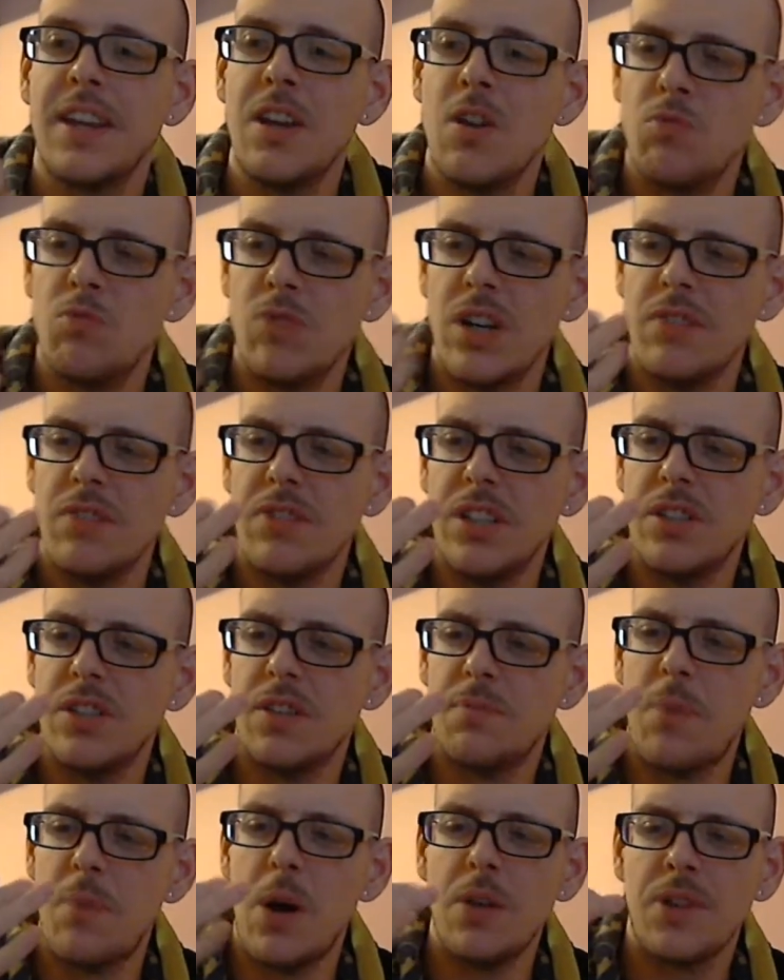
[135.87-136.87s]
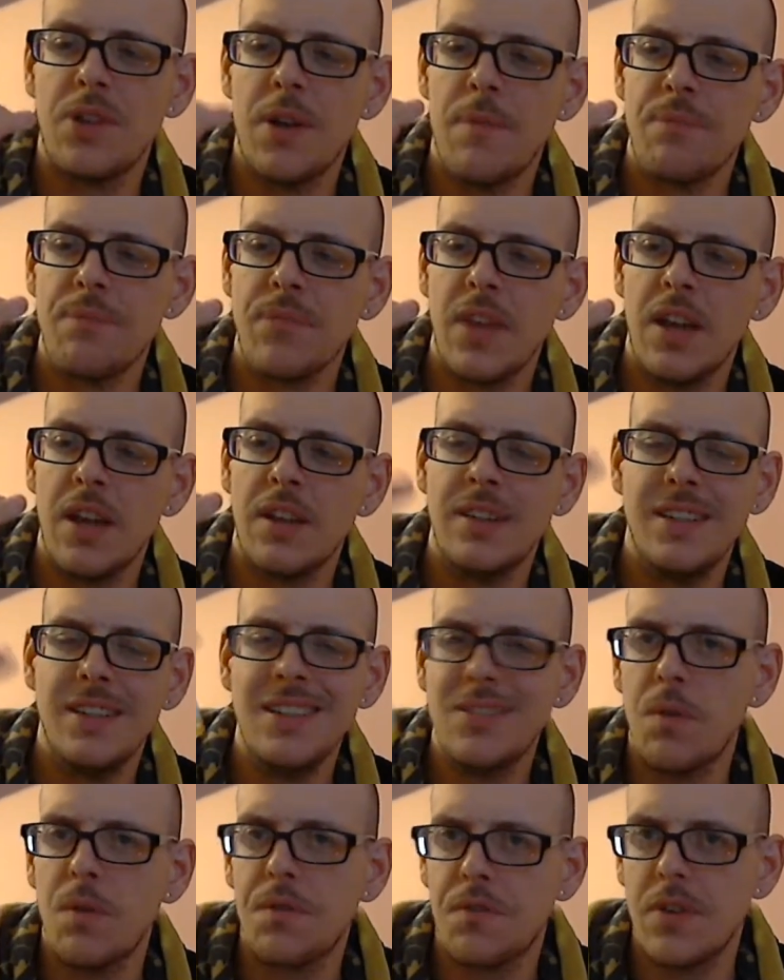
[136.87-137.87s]
Really, really tough balls. These
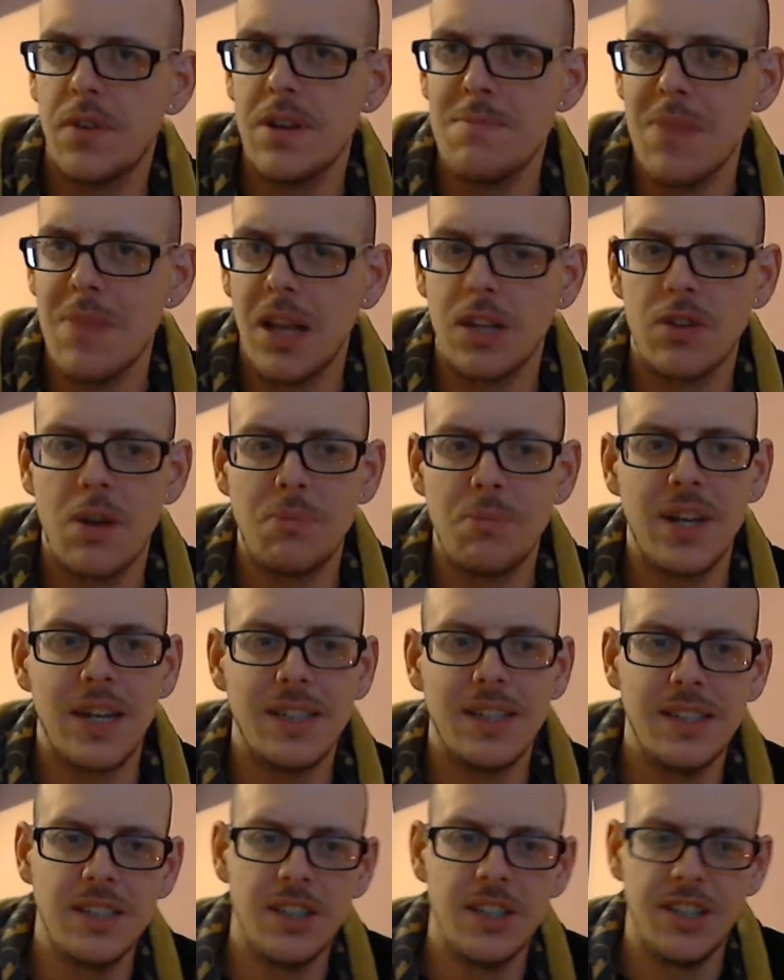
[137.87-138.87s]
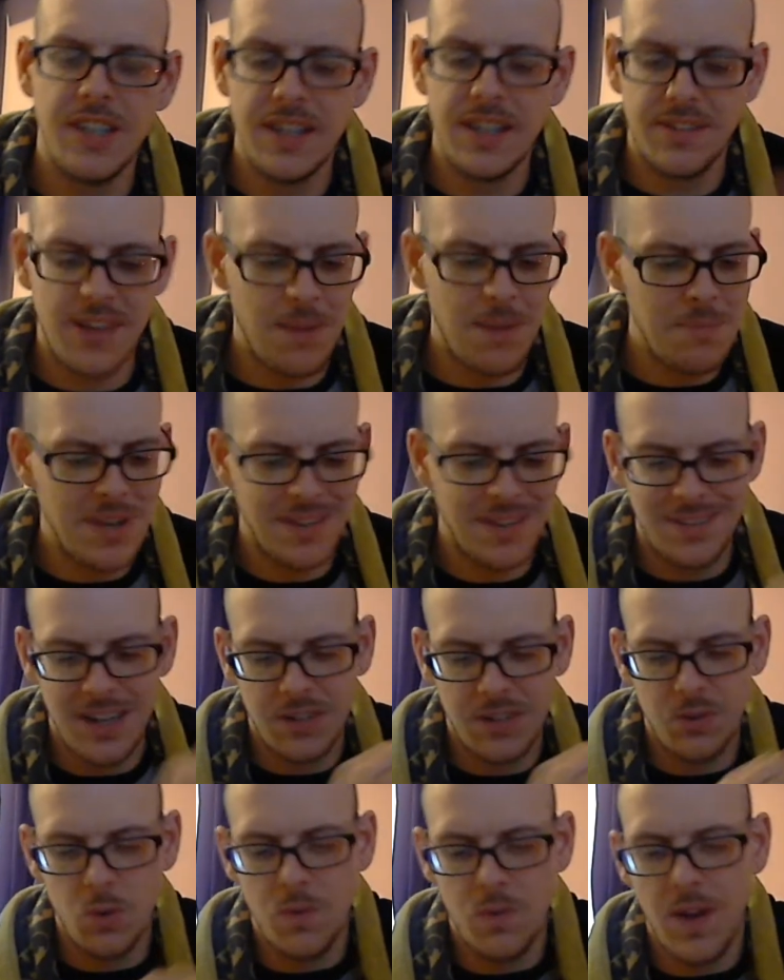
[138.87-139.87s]
are 3 milligrams of nicotine. They did send me a
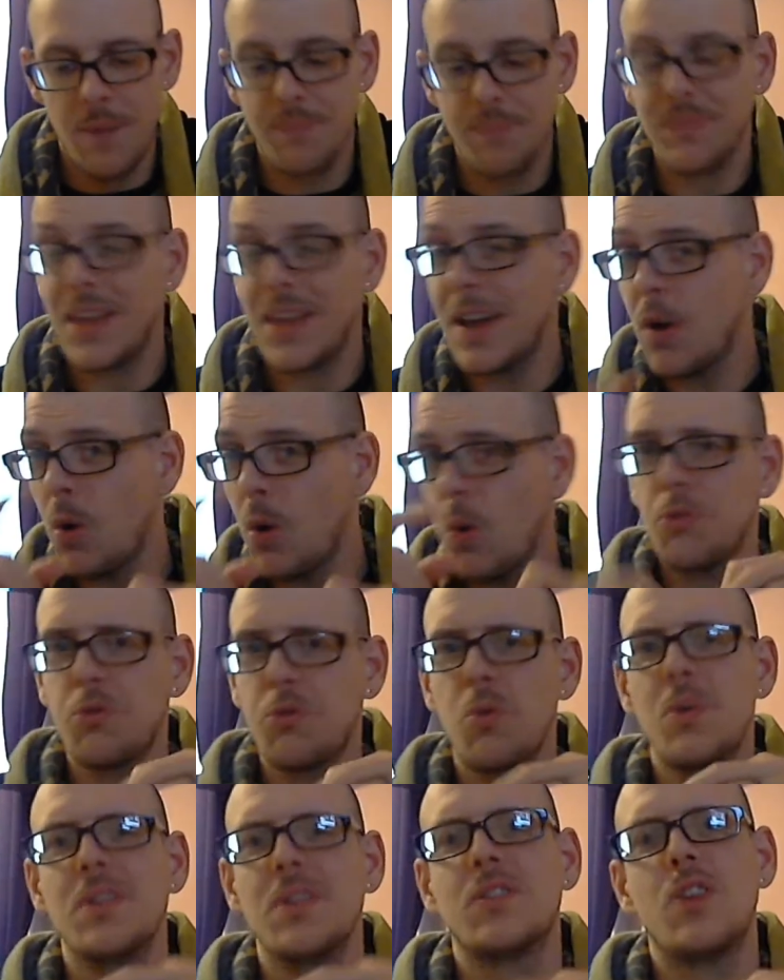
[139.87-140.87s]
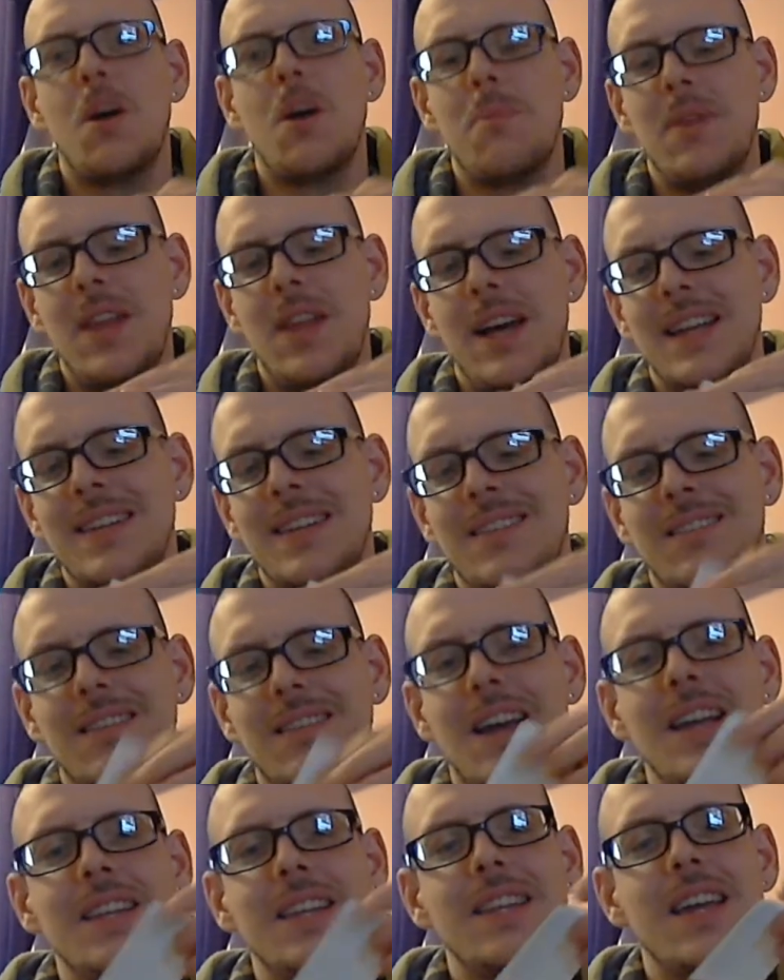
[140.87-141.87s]
6 over. Also on top of that,
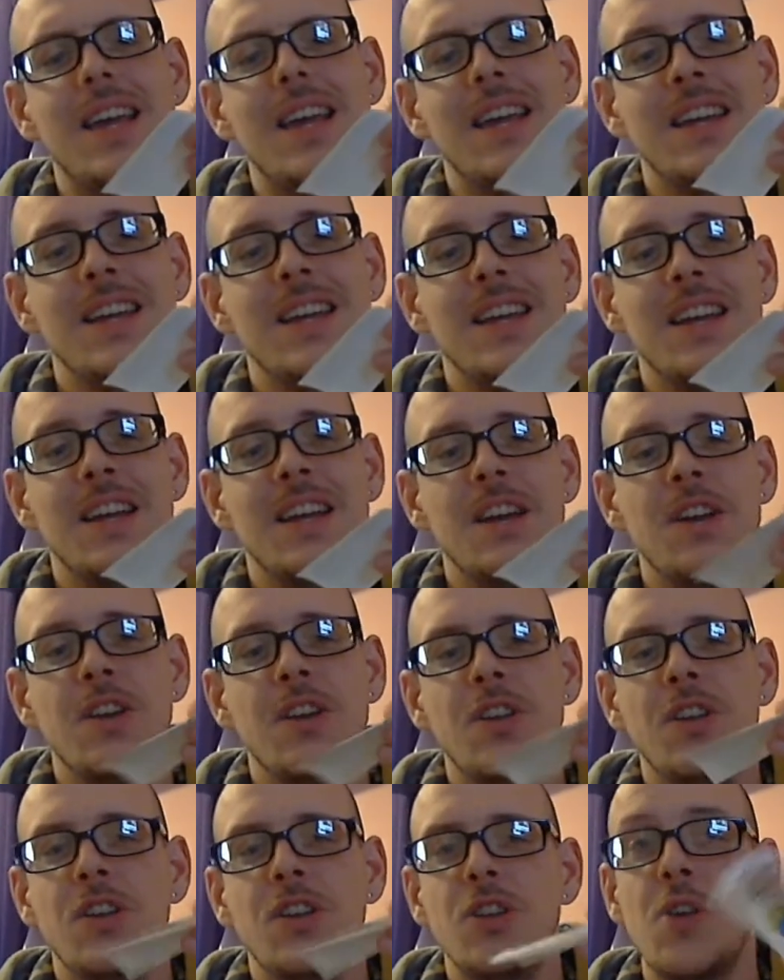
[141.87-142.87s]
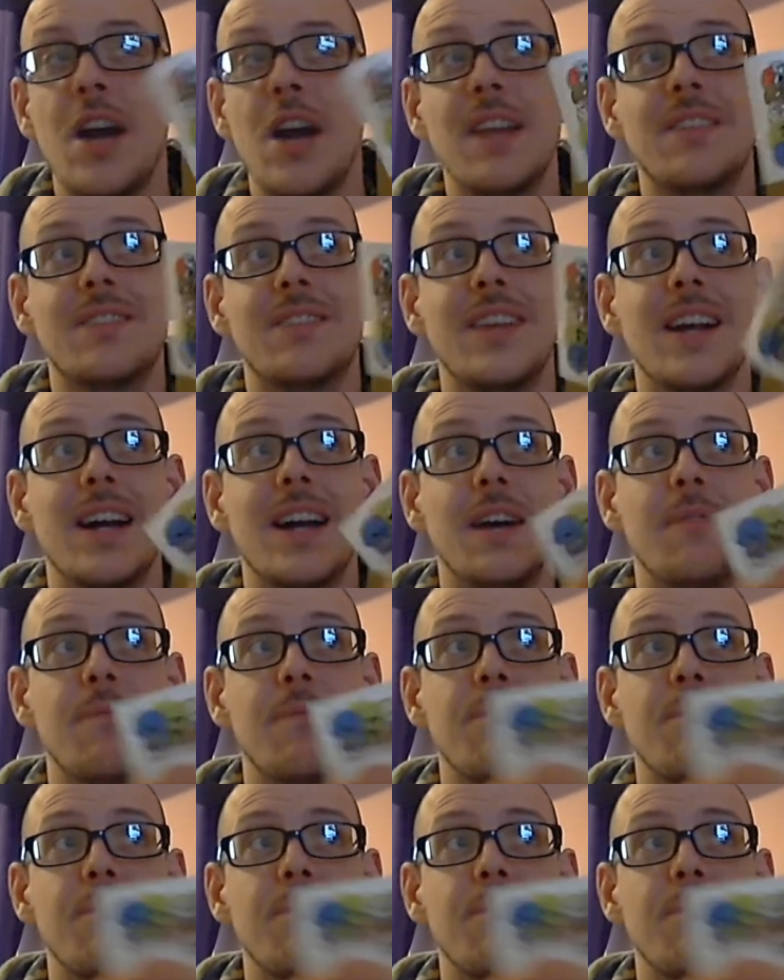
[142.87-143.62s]
inside there, you get a sticker.